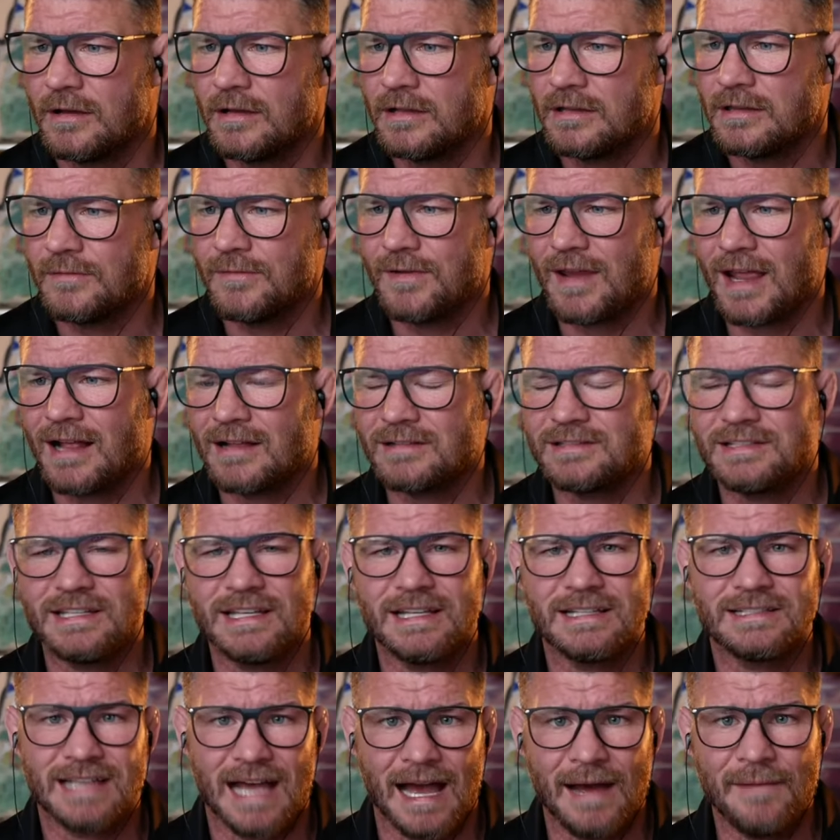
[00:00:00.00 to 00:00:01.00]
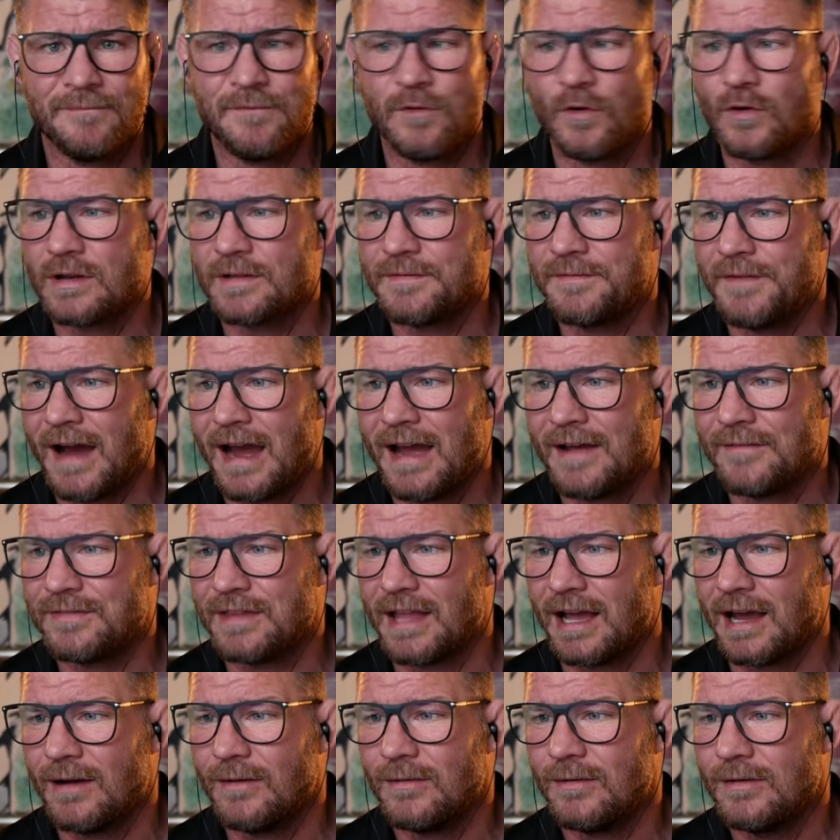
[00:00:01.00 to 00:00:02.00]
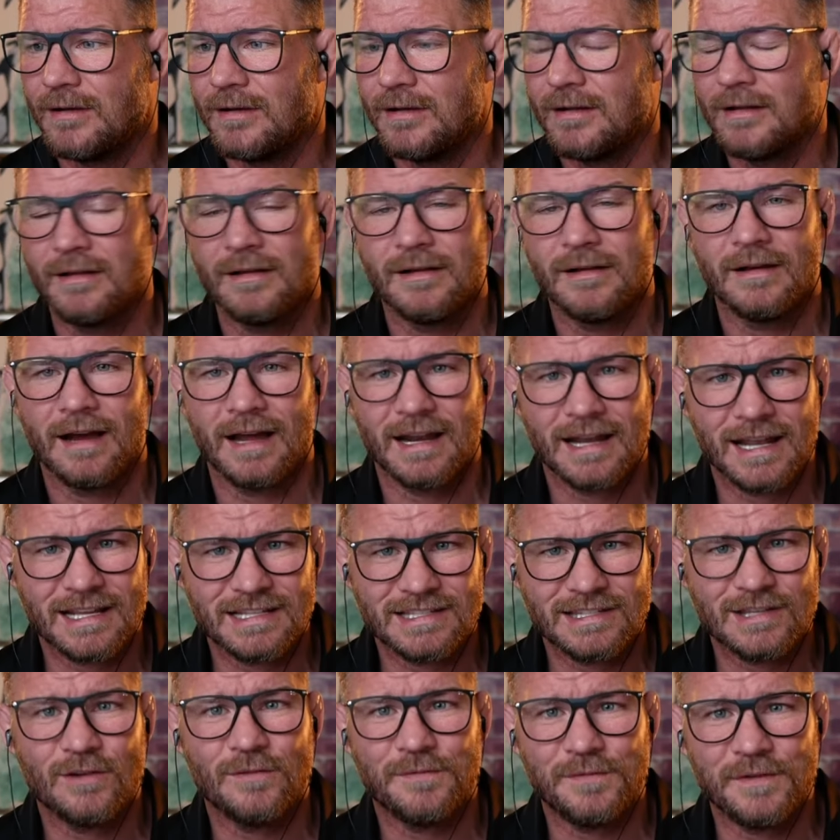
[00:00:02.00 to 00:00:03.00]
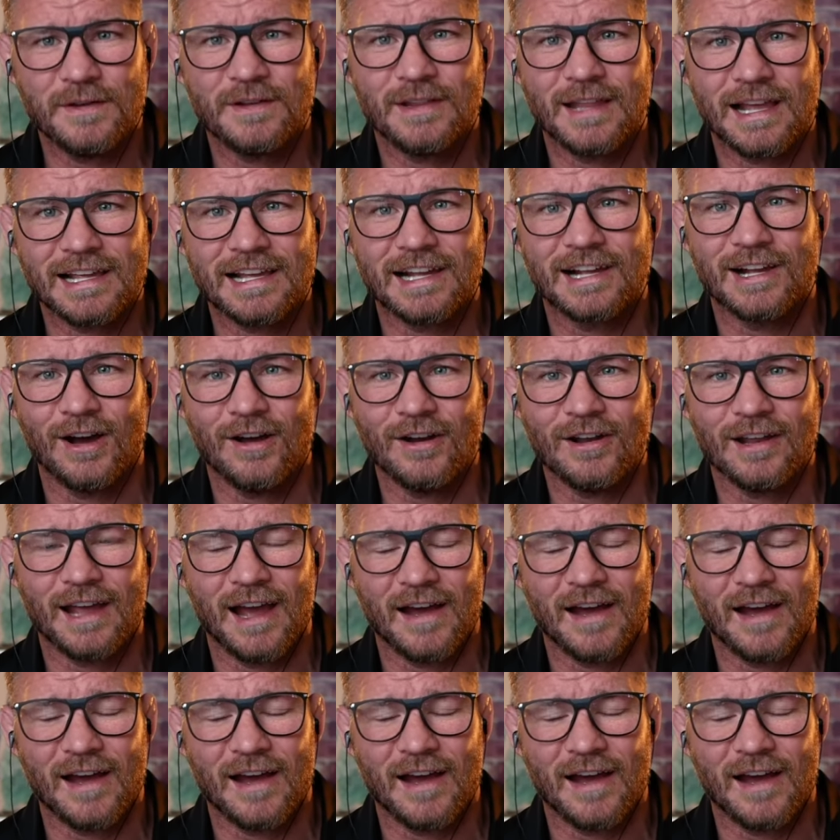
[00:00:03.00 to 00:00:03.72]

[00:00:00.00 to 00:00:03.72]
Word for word: The reality is I'm forty-five now, and I still feel like I got it.